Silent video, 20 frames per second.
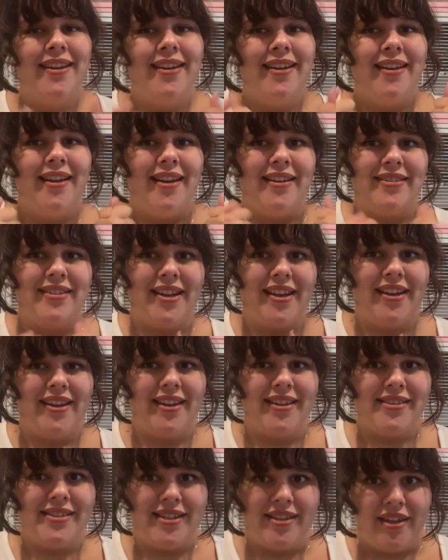and getting
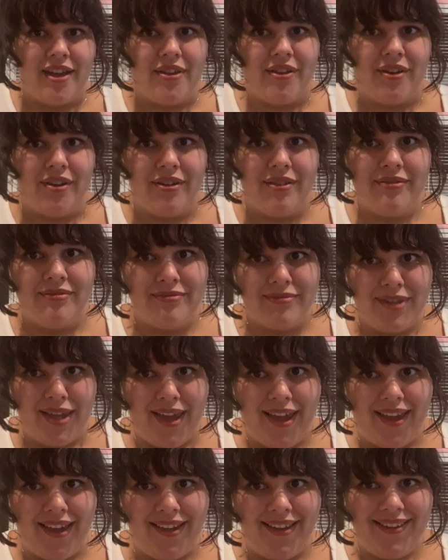it together.
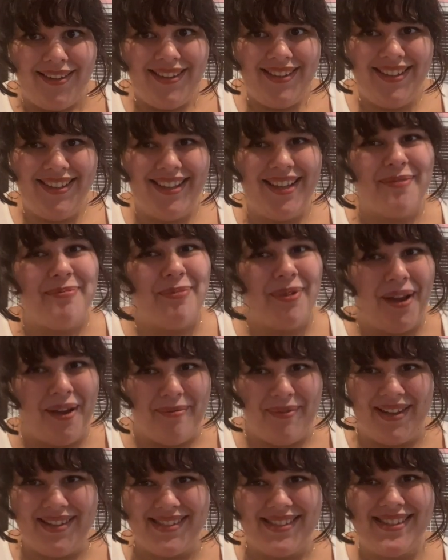Okay? I
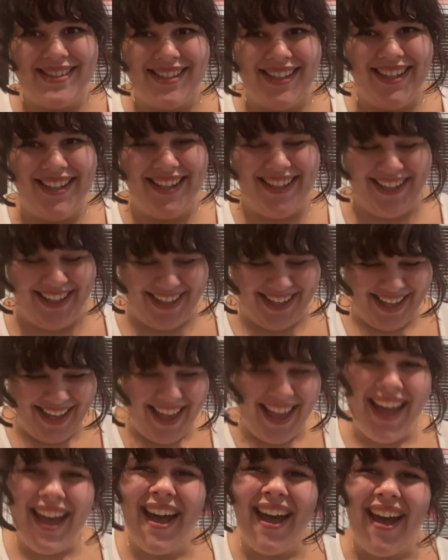promise.
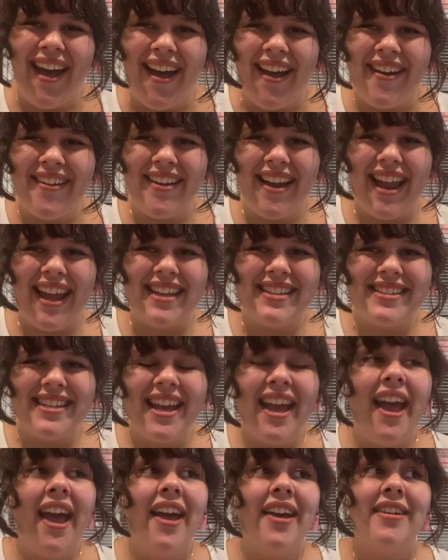All right.
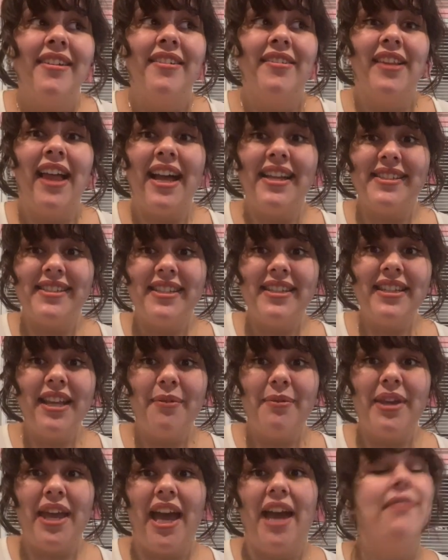Last thing that
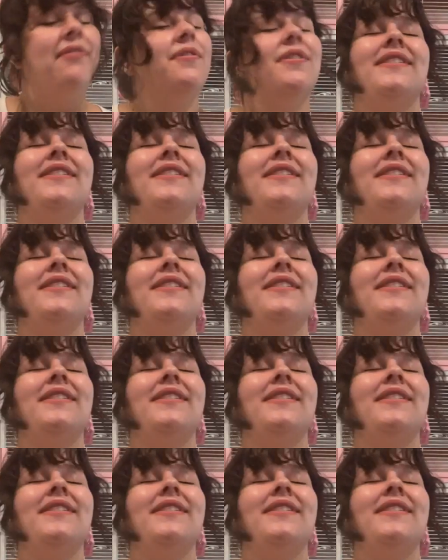we have for